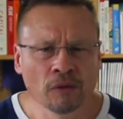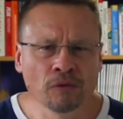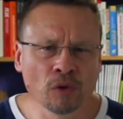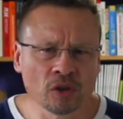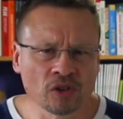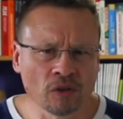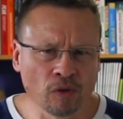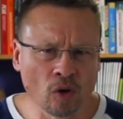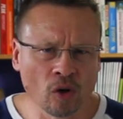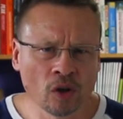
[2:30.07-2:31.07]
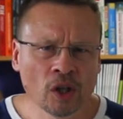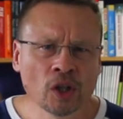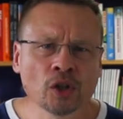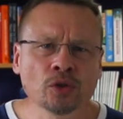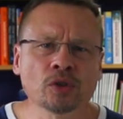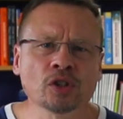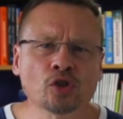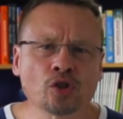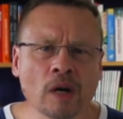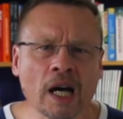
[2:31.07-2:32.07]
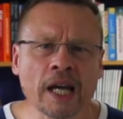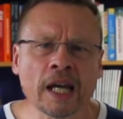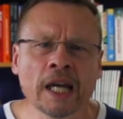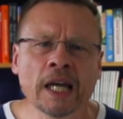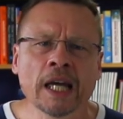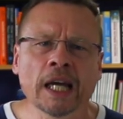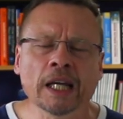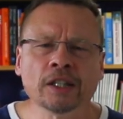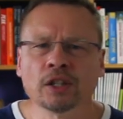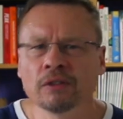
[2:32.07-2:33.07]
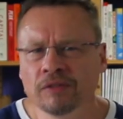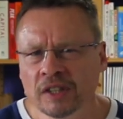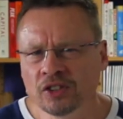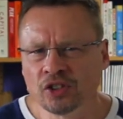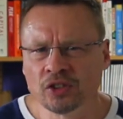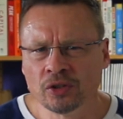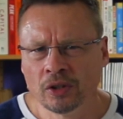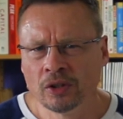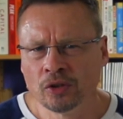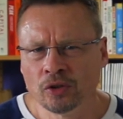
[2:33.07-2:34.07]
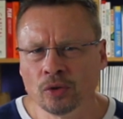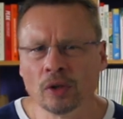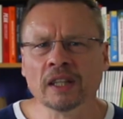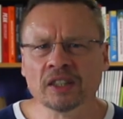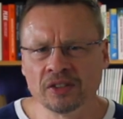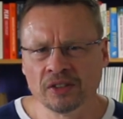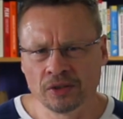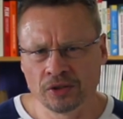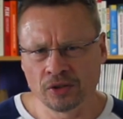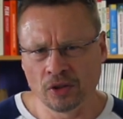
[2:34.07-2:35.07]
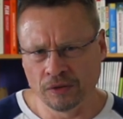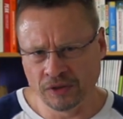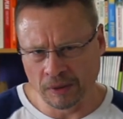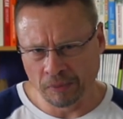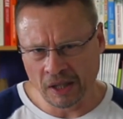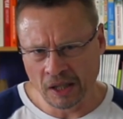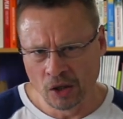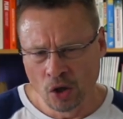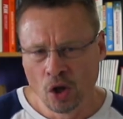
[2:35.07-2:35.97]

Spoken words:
First of all, you can try and convince your listeners of something,